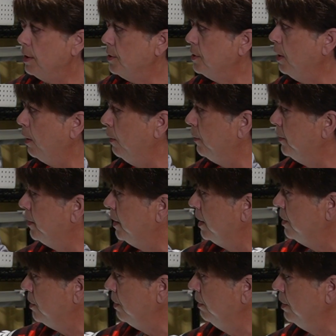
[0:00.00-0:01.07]
So
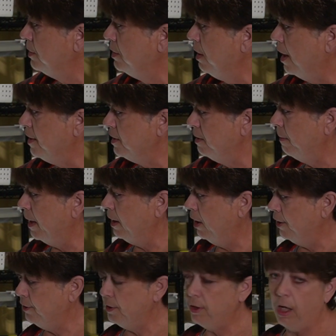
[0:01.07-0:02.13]
these units cost about
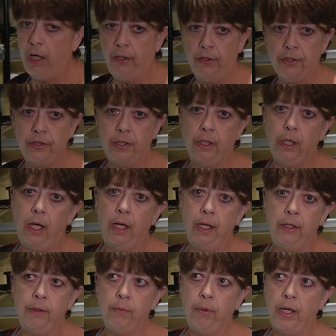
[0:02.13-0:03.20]

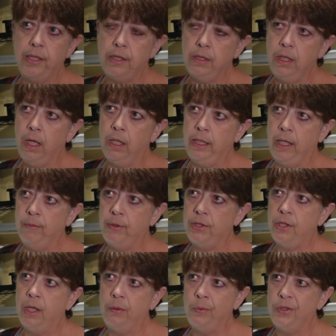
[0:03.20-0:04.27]
$100. Pricing on
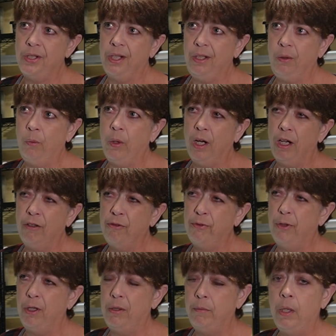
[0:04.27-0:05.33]
Amazon was anywhere
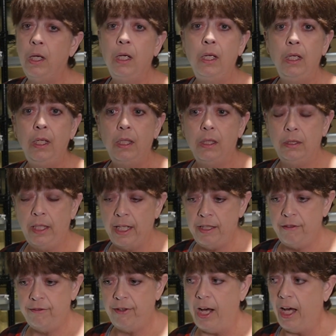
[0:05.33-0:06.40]
from
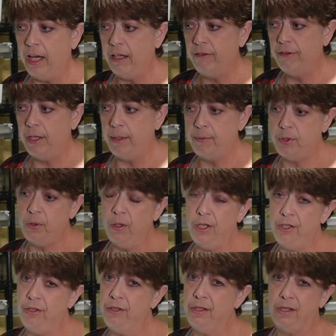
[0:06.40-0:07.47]
$95 up to
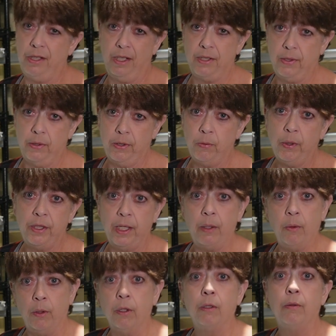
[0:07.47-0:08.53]
$106 is what
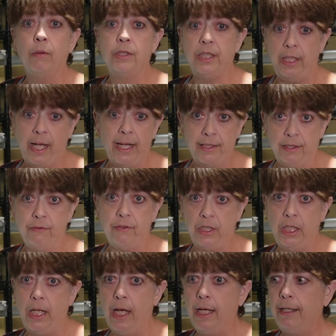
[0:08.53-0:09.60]
they were as of
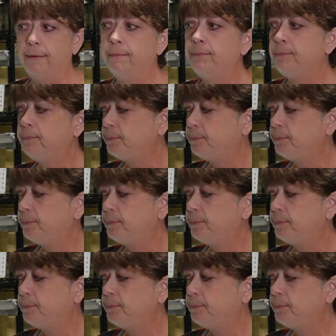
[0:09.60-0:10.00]
today.